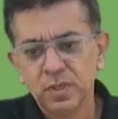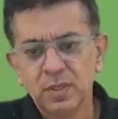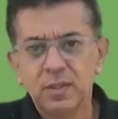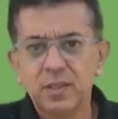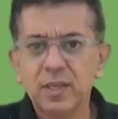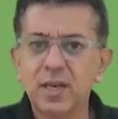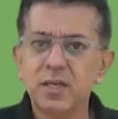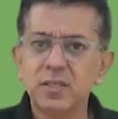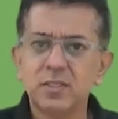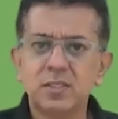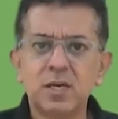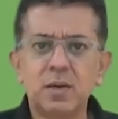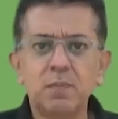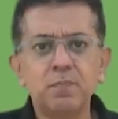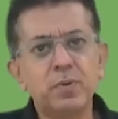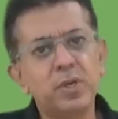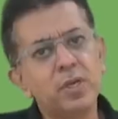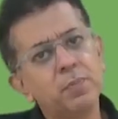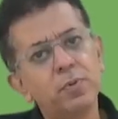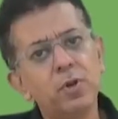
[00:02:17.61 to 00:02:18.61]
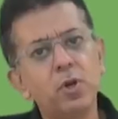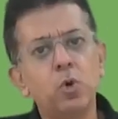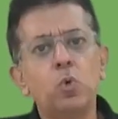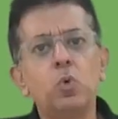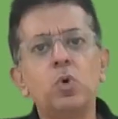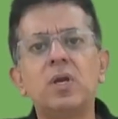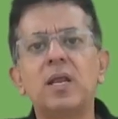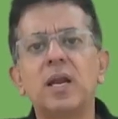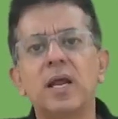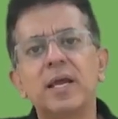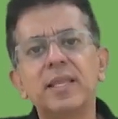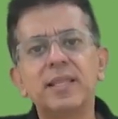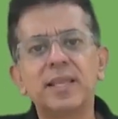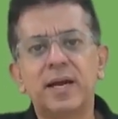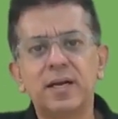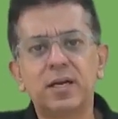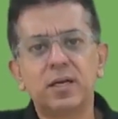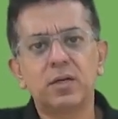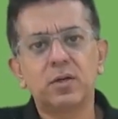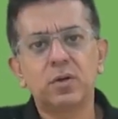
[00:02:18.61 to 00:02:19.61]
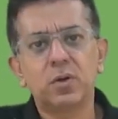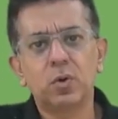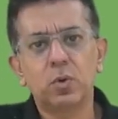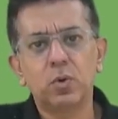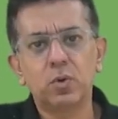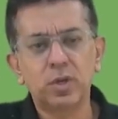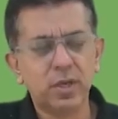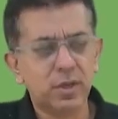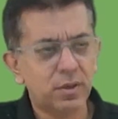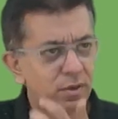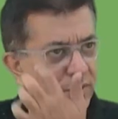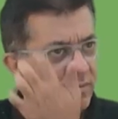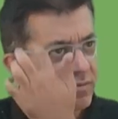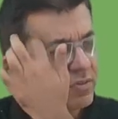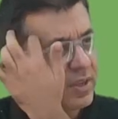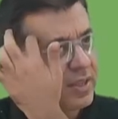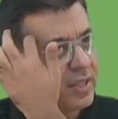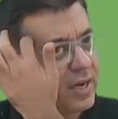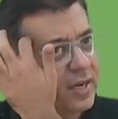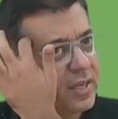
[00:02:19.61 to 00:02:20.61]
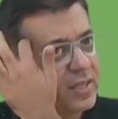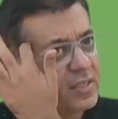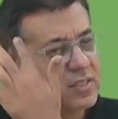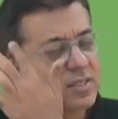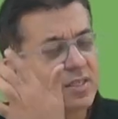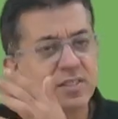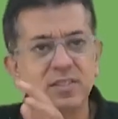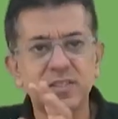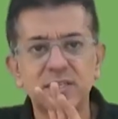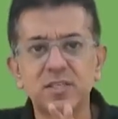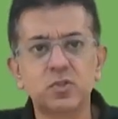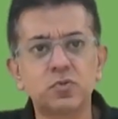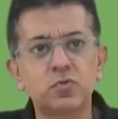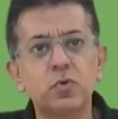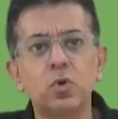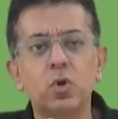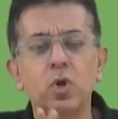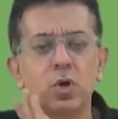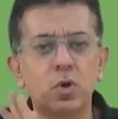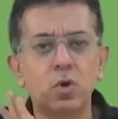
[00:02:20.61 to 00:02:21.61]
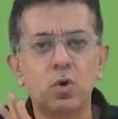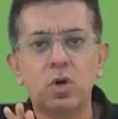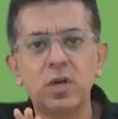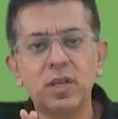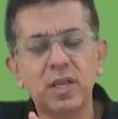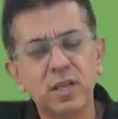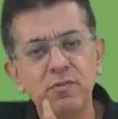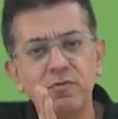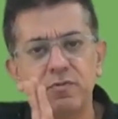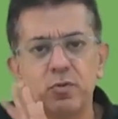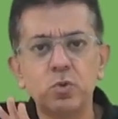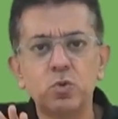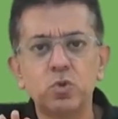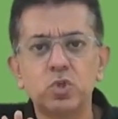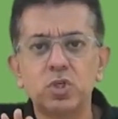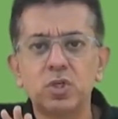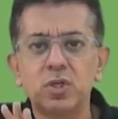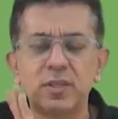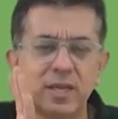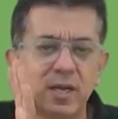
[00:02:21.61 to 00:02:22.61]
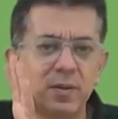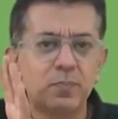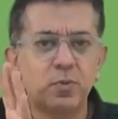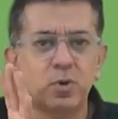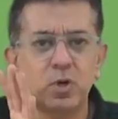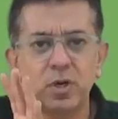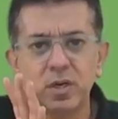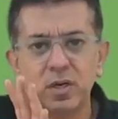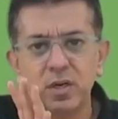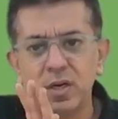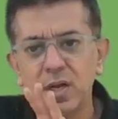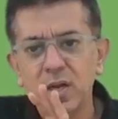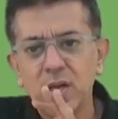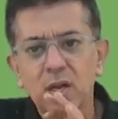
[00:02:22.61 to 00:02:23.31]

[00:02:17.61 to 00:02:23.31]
there are some people who try that, okay, whether it is successful or not in future, that product,